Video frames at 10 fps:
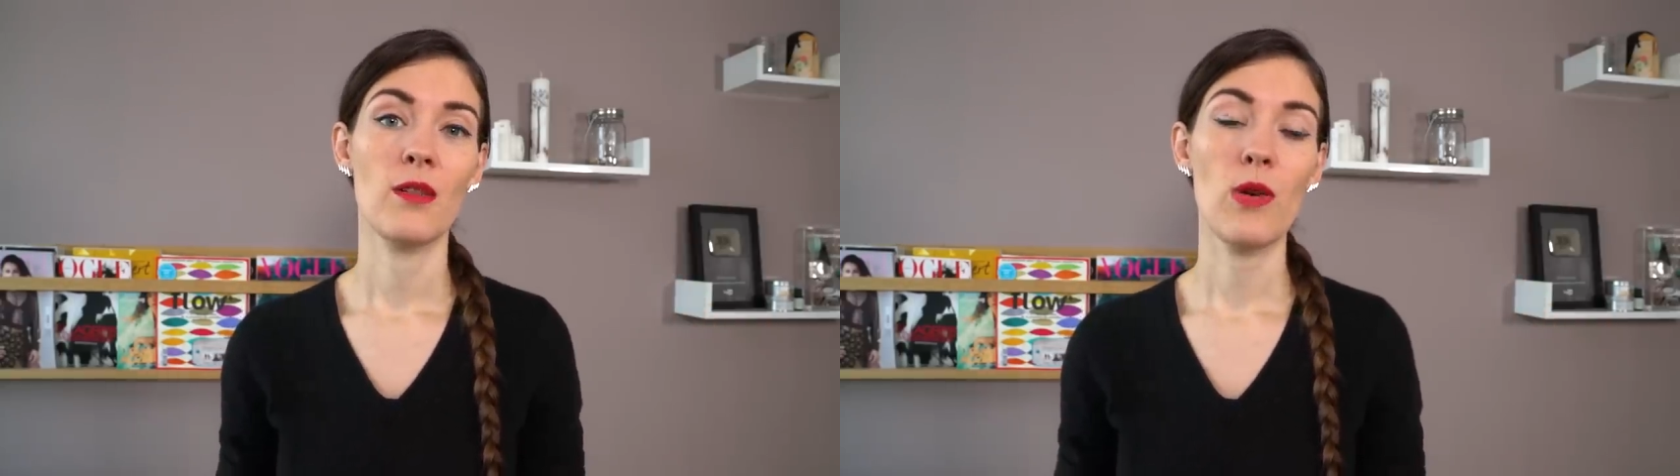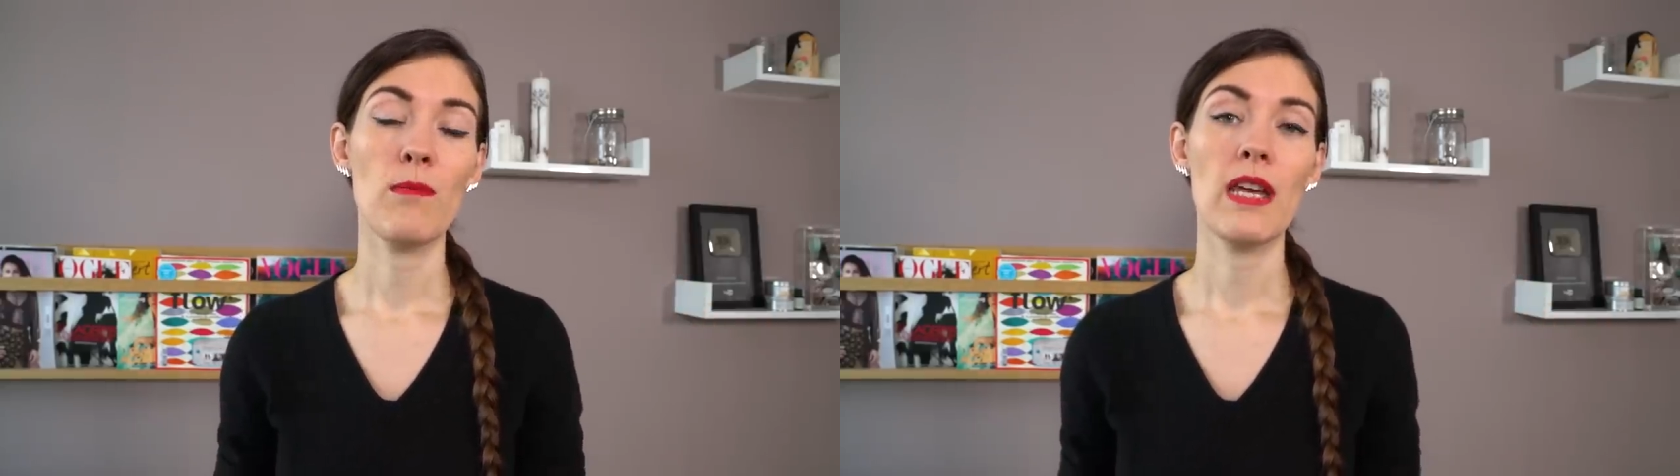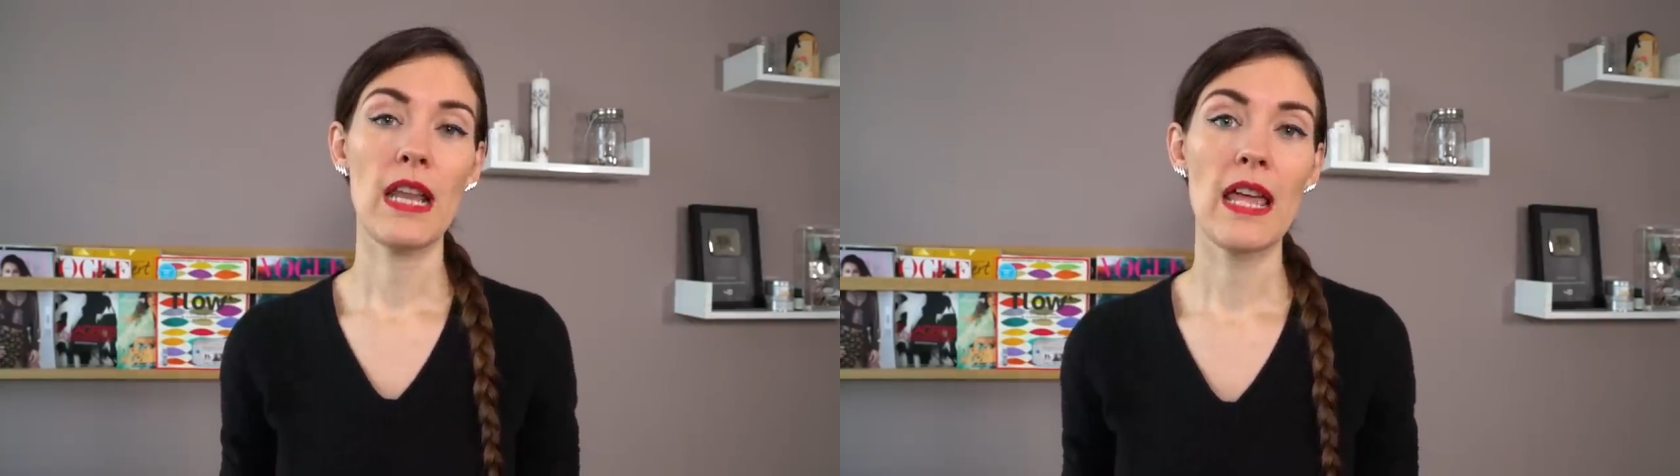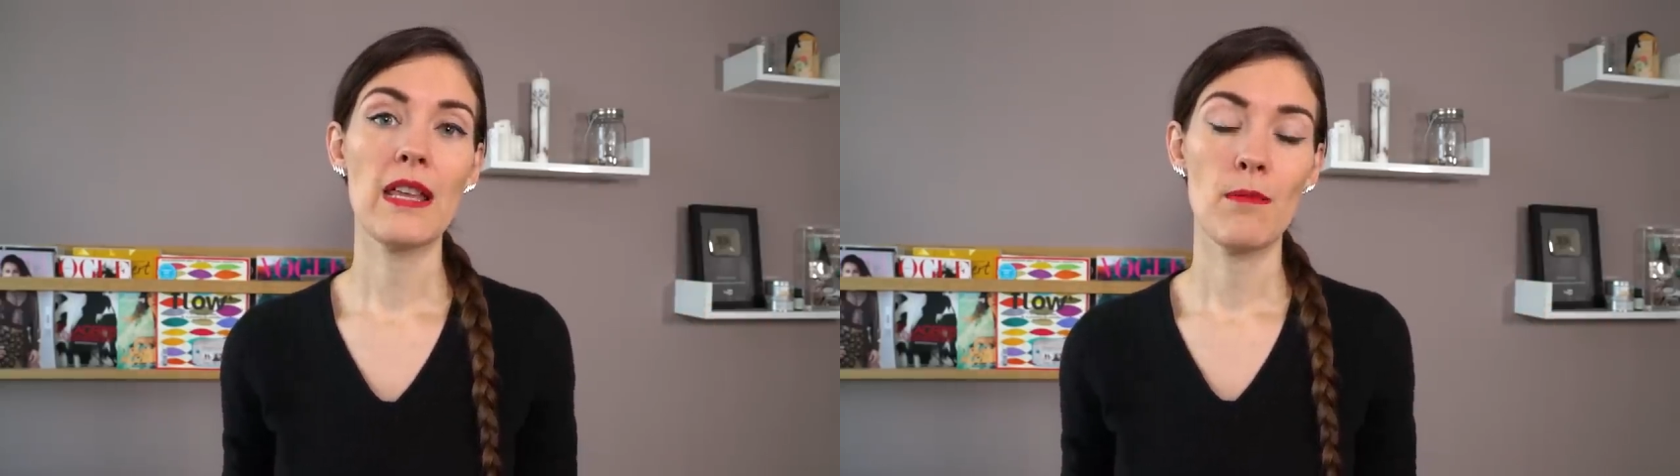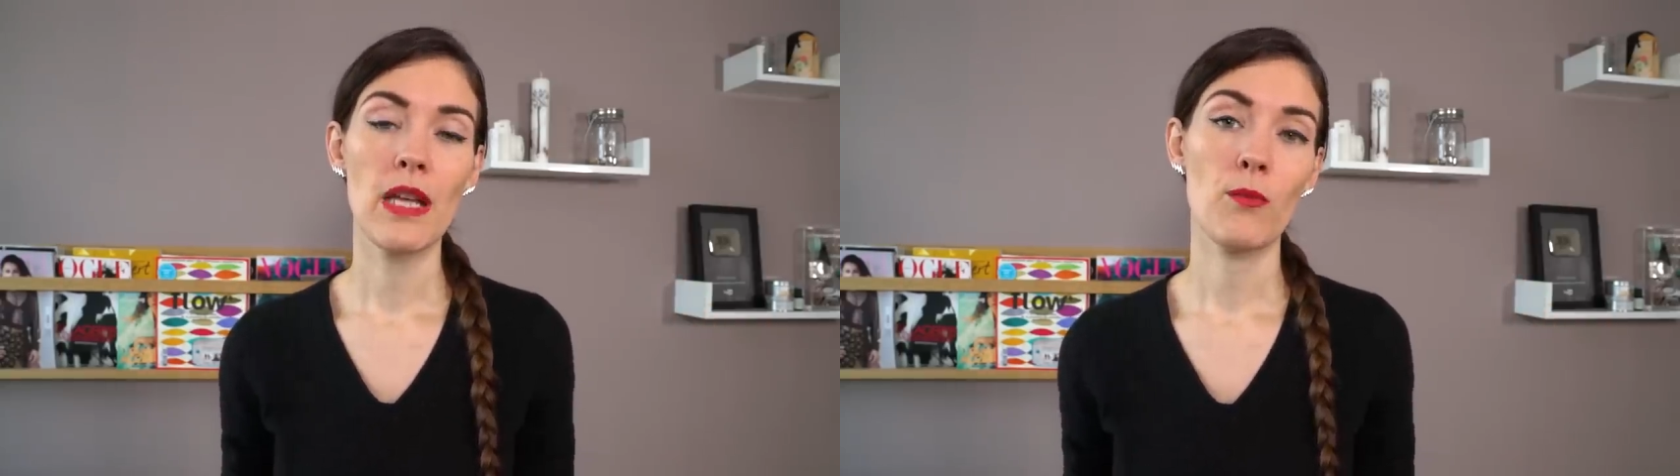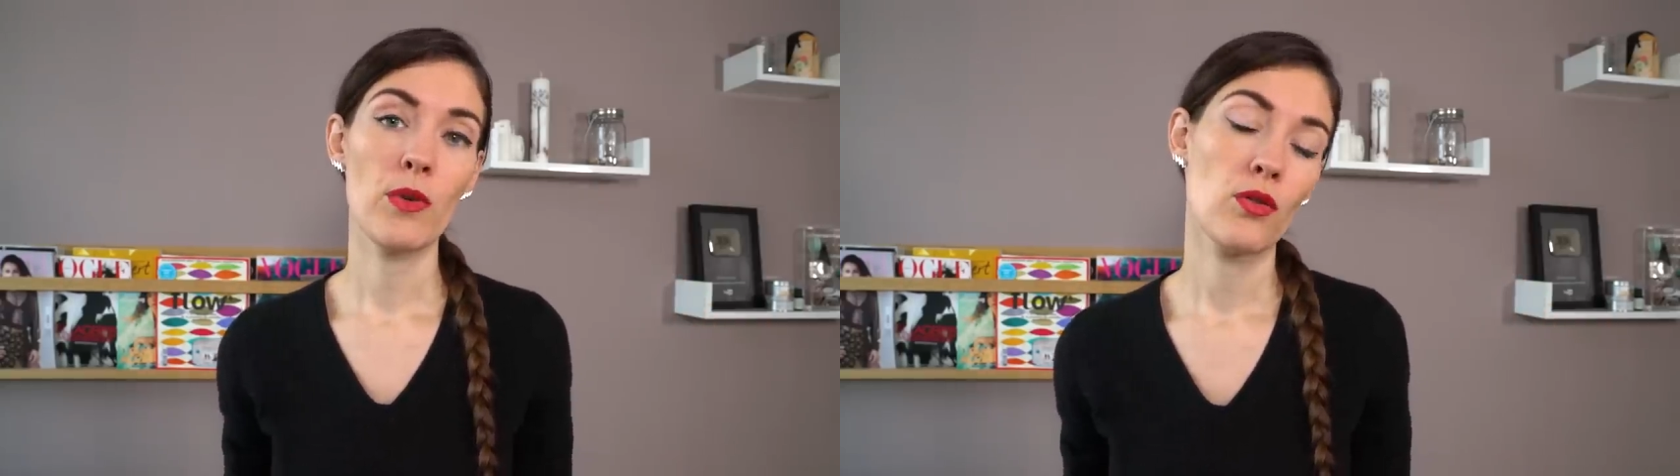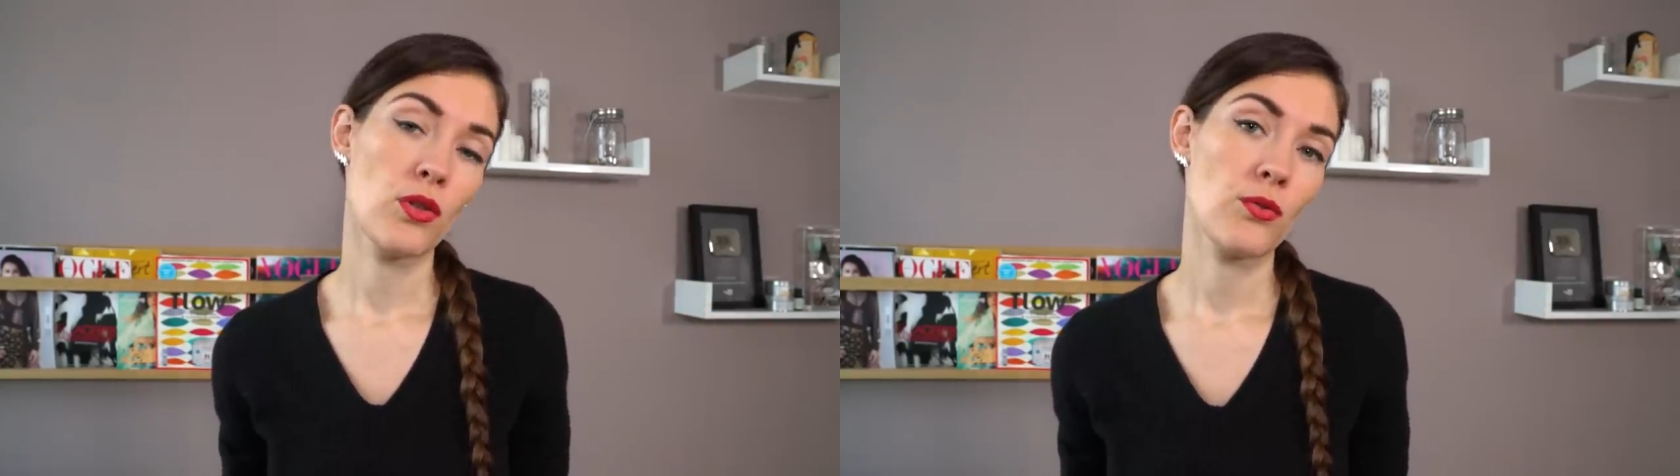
women and men would go